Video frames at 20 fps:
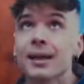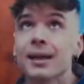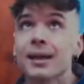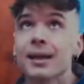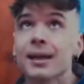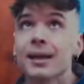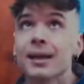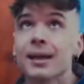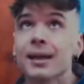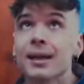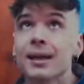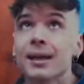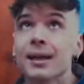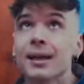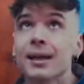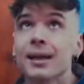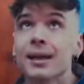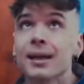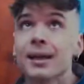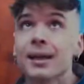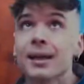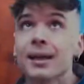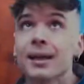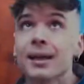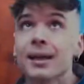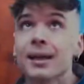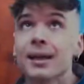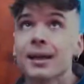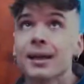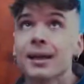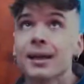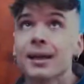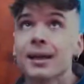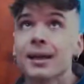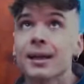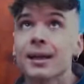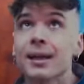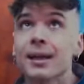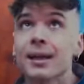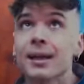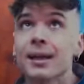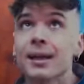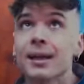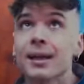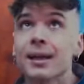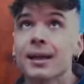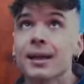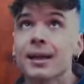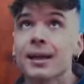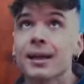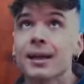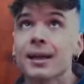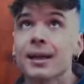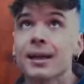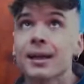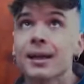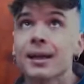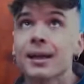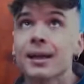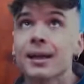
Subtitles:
[no speech]